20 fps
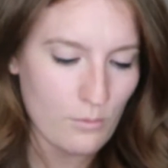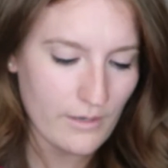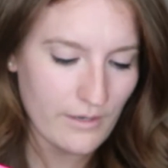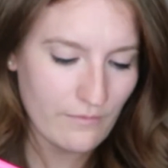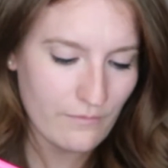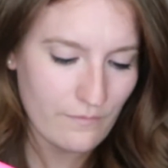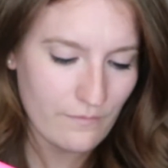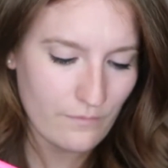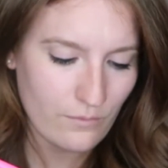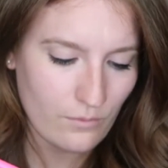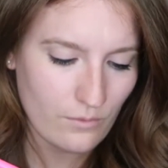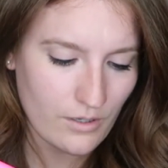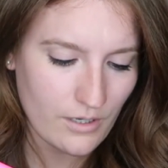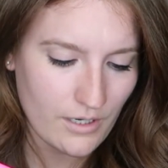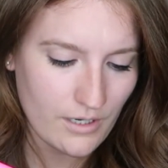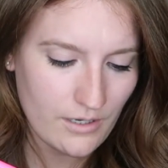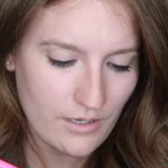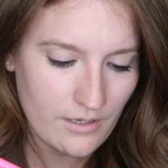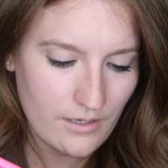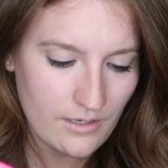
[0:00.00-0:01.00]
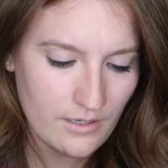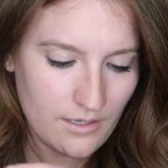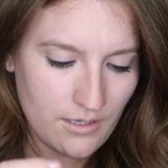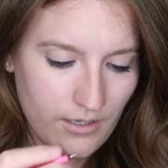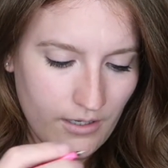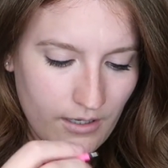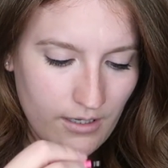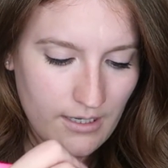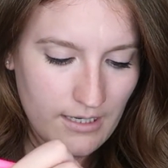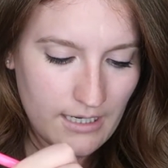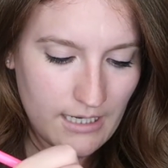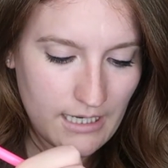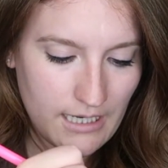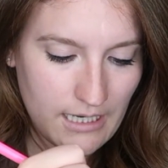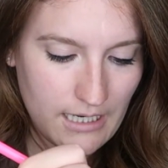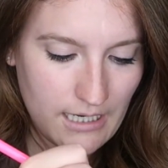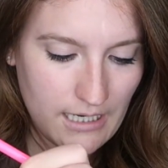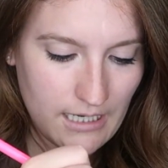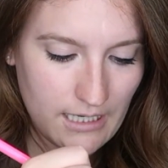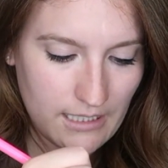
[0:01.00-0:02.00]
0.4.
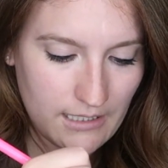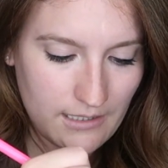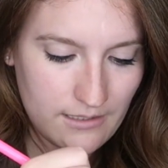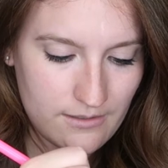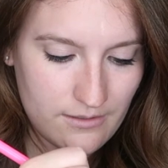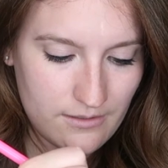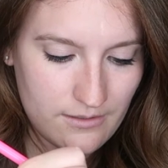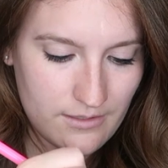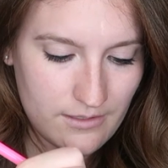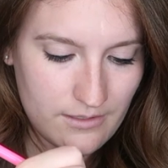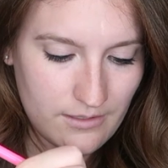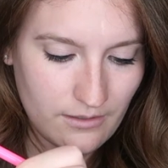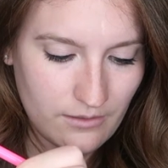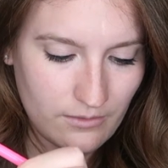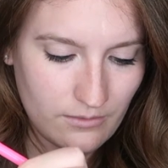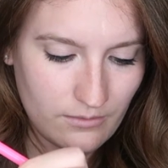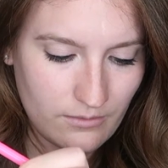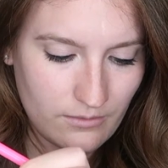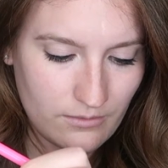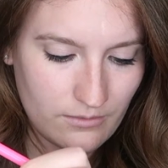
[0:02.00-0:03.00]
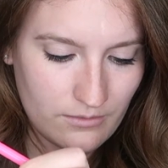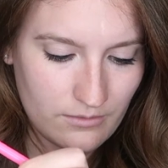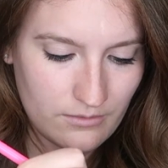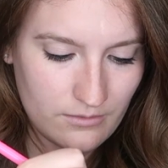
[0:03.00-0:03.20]
These are so